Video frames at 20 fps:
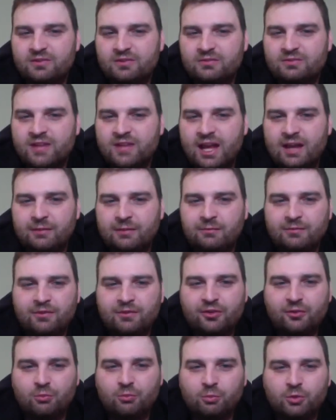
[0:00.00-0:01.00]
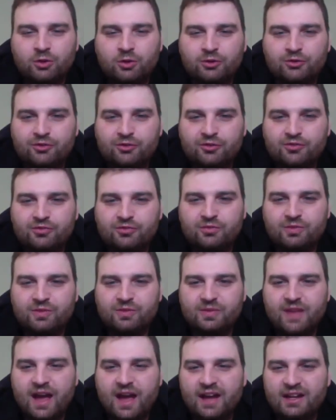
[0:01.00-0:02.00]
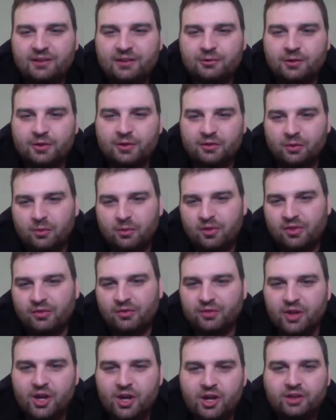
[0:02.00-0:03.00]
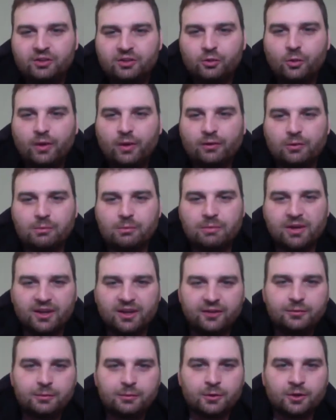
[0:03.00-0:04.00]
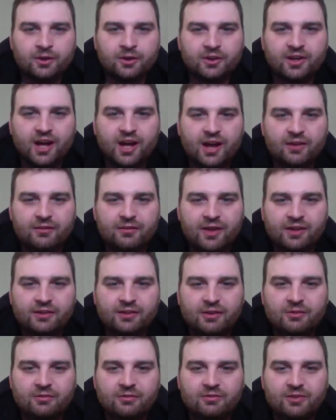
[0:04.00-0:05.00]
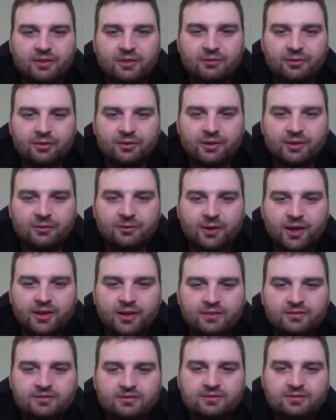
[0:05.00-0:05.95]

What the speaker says: games weren't that interesting. I mean, New England, Pittsburgh kind of ended differently, right?